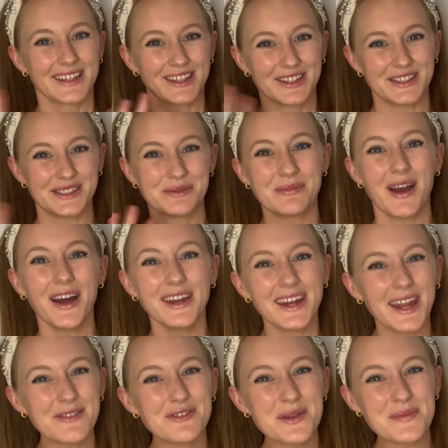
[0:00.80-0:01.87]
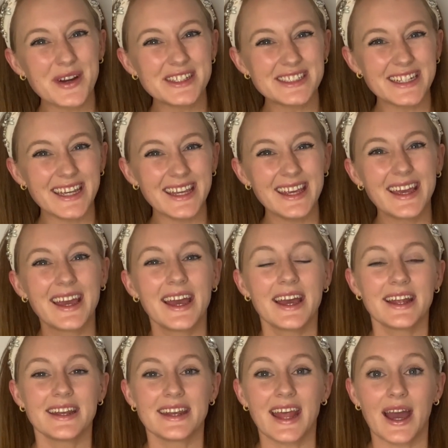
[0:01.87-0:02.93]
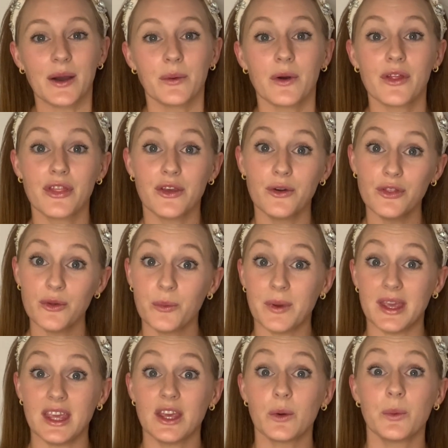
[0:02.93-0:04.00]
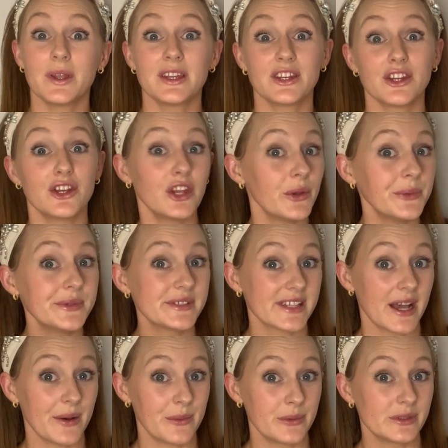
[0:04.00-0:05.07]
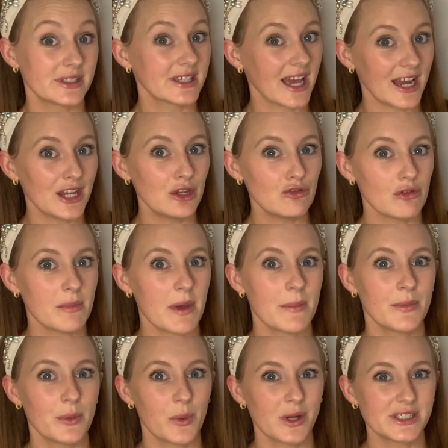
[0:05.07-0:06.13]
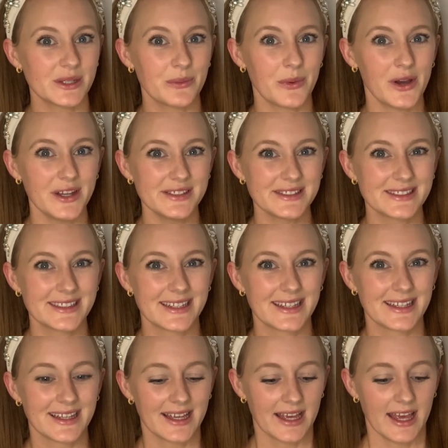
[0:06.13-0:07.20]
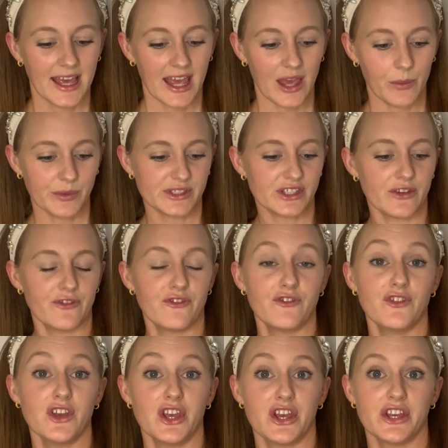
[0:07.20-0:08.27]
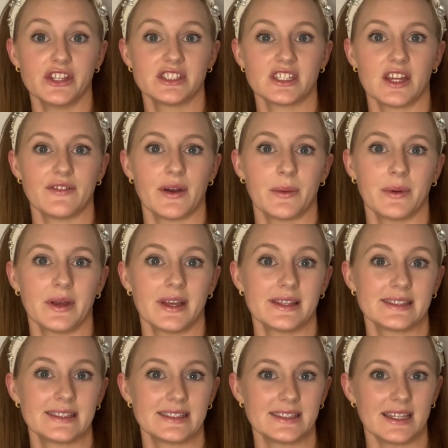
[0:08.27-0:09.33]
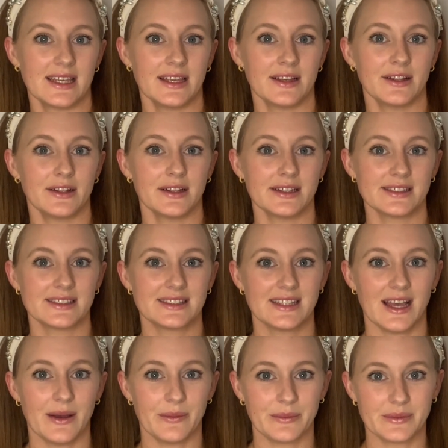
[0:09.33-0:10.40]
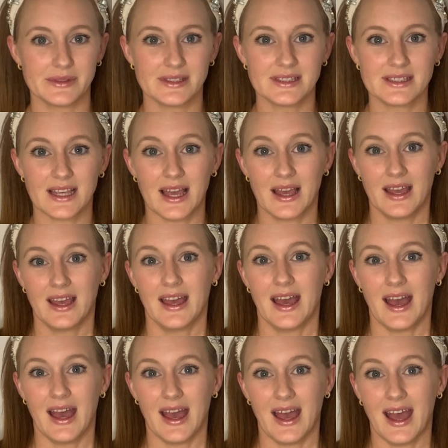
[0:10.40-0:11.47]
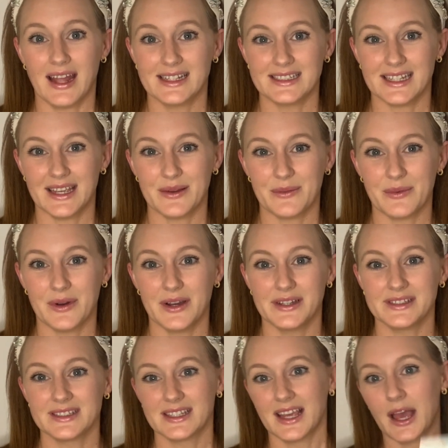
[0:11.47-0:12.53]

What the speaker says: Good morning everybody. Now the other week we did a new sound. Can you remember what it was? It was the first of our single sounds and it was